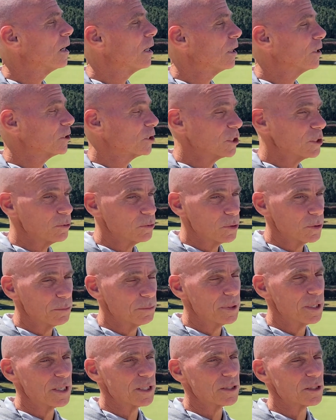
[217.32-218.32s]
She will
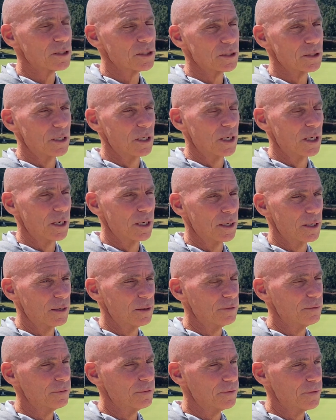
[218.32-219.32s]
miss
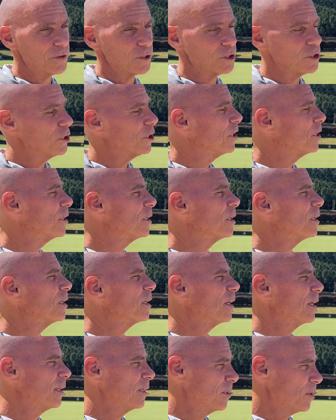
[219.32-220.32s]

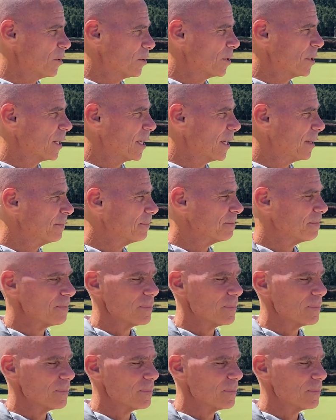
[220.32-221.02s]
Virginia and Notre Dame.